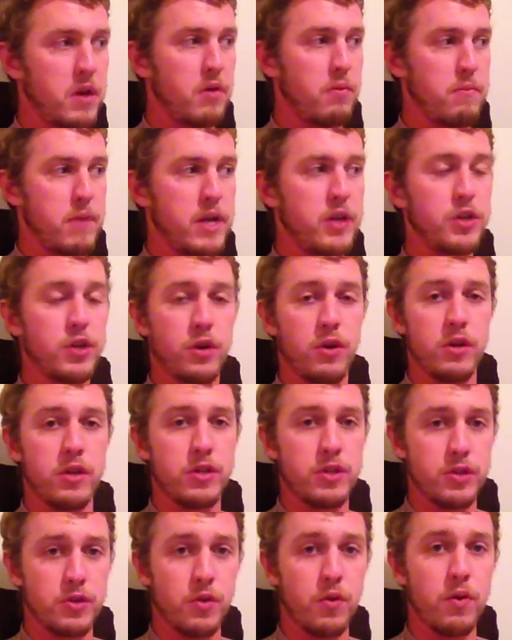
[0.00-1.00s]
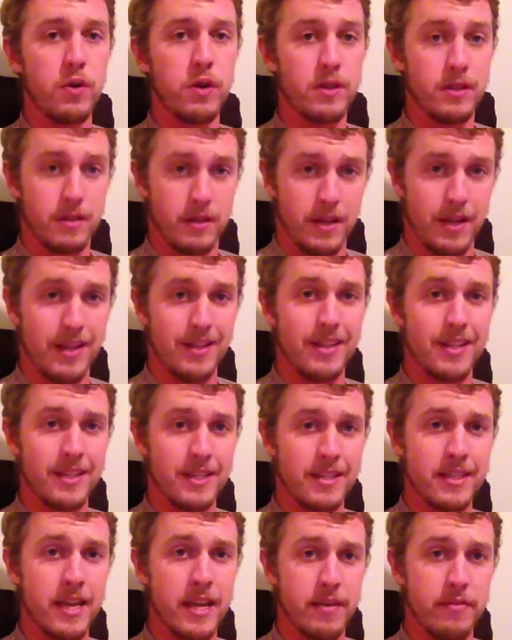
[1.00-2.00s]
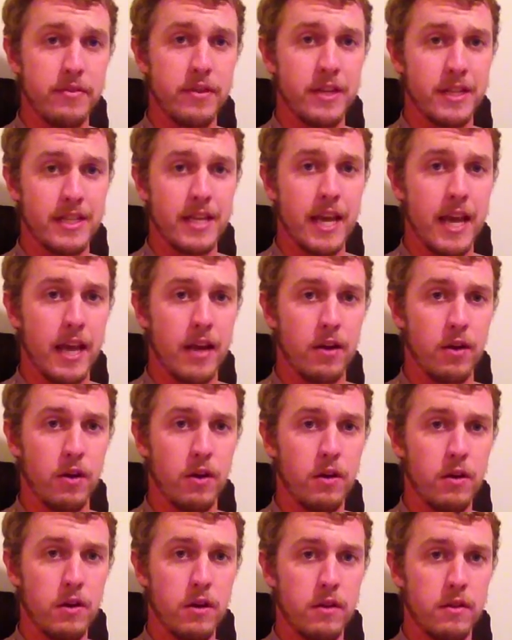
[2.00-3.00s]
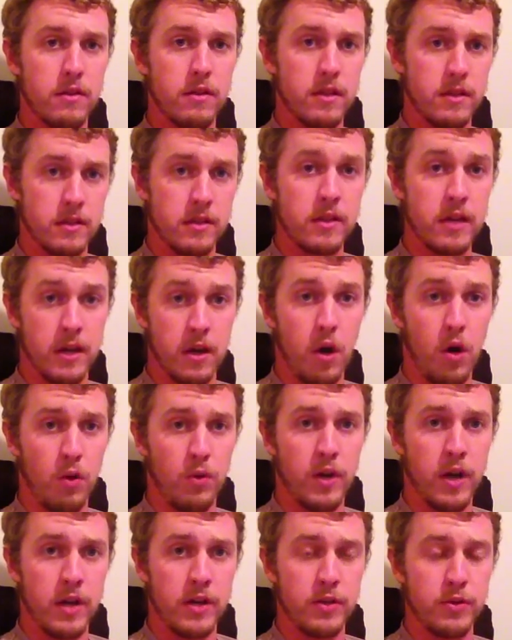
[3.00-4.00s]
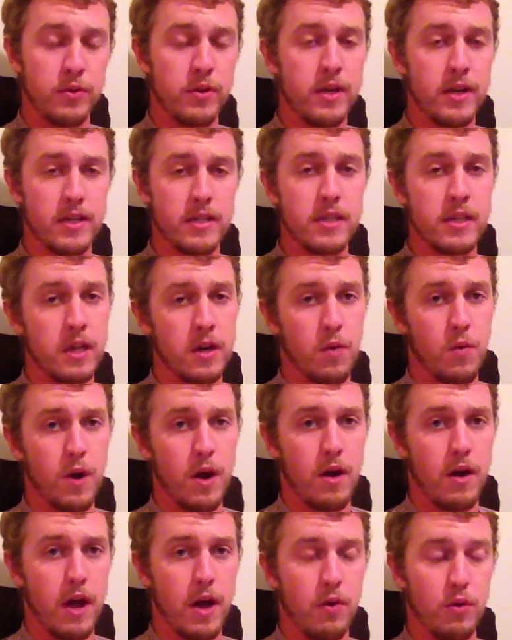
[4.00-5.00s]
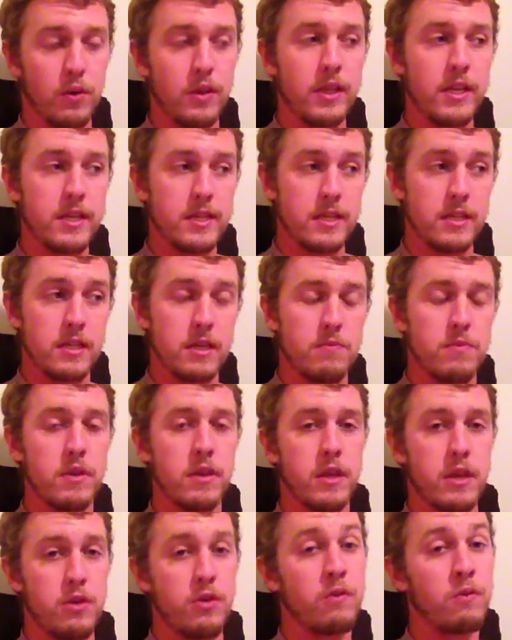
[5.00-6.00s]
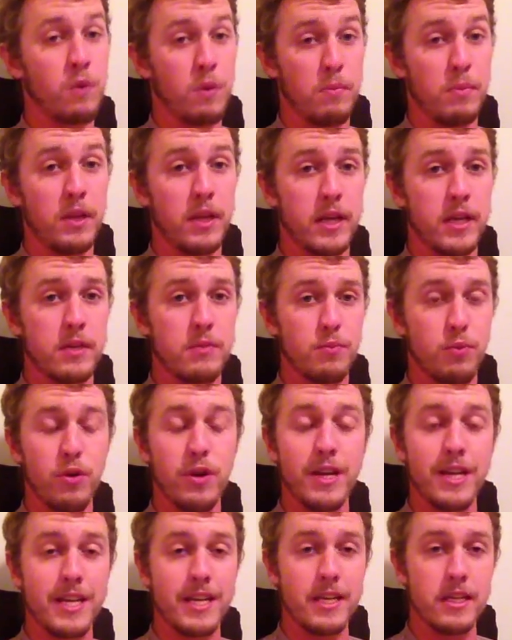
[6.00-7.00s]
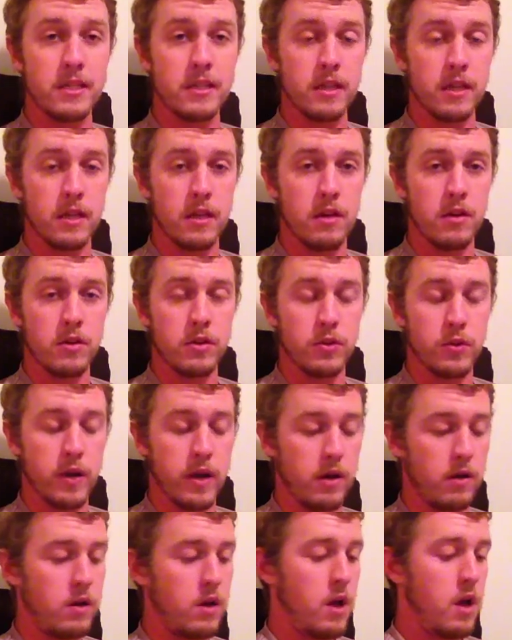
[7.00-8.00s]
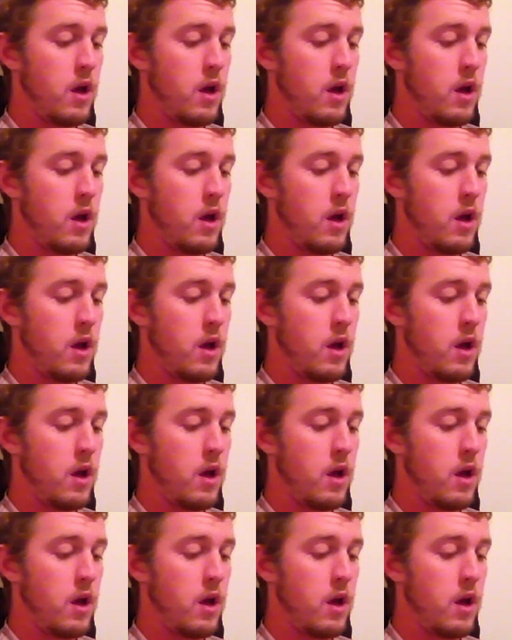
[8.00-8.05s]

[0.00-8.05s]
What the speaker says: make sure it's stored in a safe container that's going to hold on to it and it isn't going to wear out, or at least is something that you can replace pretty easily along trail.